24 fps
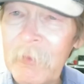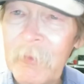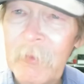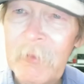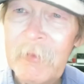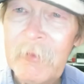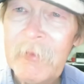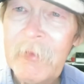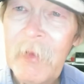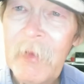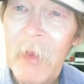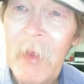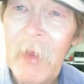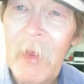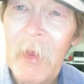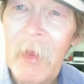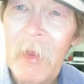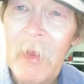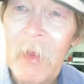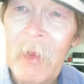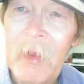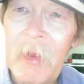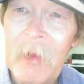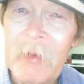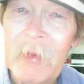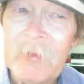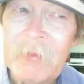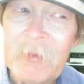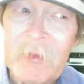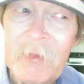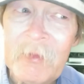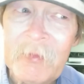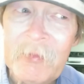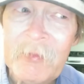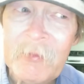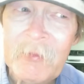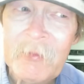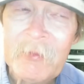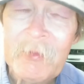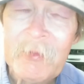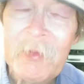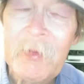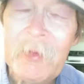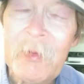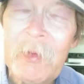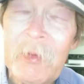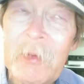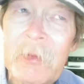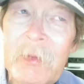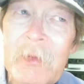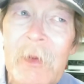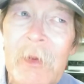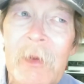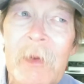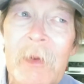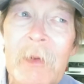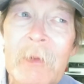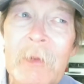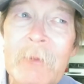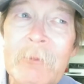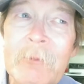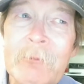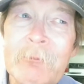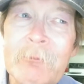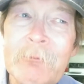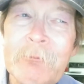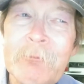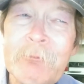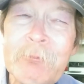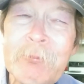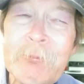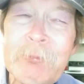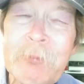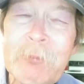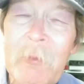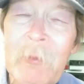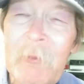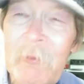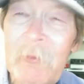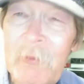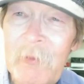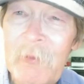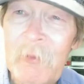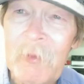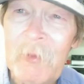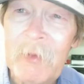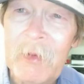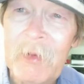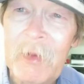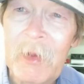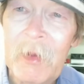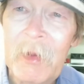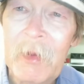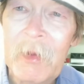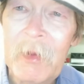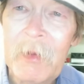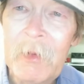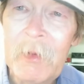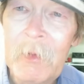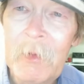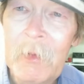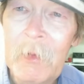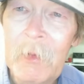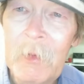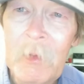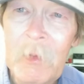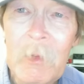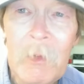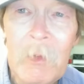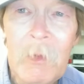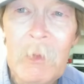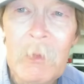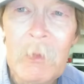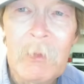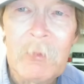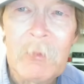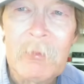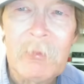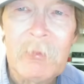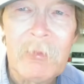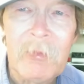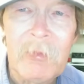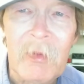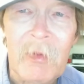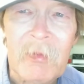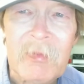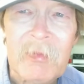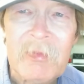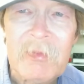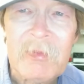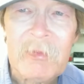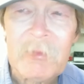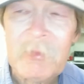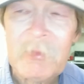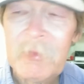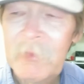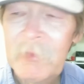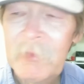of course, and the other in uh, 4K. Not so